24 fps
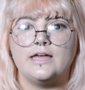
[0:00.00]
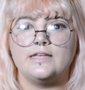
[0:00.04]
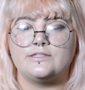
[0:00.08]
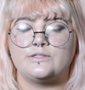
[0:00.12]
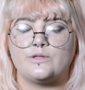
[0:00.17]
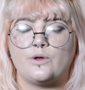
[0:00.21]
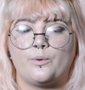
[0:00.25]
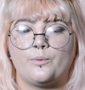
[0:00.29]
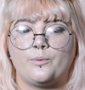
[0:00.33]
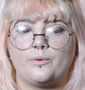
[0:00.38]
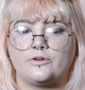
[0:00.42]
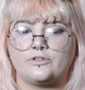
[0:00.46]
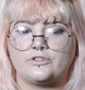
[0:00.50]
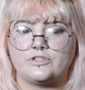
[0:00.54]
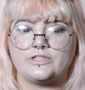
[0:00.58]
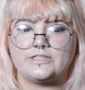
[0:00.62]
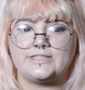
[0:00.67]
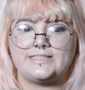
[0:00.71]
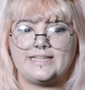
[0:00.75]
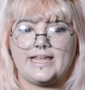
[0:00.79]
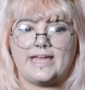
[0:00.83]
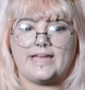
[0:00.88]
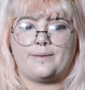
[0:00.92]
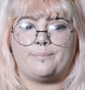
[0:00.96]
So
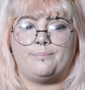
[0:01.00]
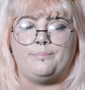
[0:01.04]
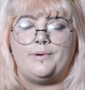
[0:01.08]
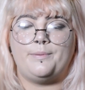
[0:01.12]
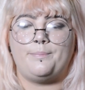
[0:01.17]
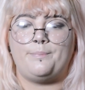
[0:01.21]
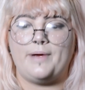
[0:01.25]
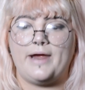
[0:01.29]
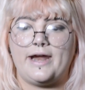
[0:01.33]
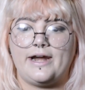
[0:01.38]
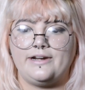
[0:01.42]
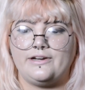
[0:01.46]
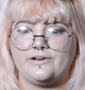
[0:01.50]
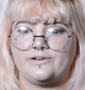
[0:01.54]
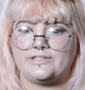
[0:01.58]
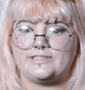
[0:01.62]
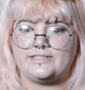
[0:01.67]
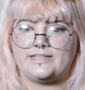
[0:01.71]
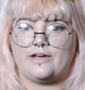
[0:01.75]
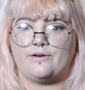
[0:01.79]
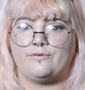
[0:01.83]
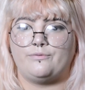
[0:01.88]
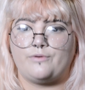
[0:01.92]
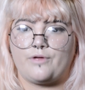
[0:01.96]
just like prepare
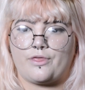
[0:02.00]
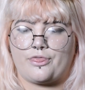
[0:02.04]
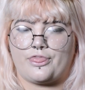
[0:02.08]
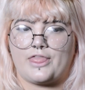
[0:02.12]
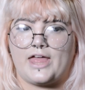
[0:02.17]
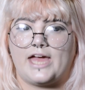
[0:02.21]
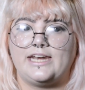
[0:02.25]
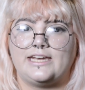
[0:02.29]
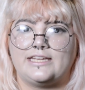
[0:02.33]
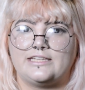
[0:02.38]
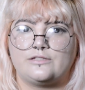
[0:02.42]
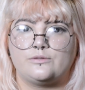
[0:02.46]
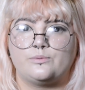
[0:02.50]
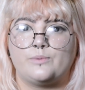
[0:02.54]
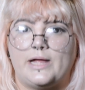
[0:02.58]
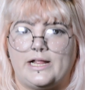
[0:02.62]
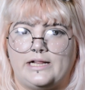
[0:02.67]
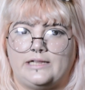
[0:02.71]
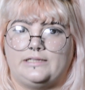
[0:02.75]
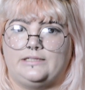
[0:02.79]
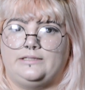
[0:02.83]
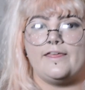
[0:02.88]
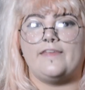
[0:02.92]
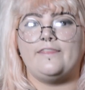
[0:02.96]
yourself with that as well.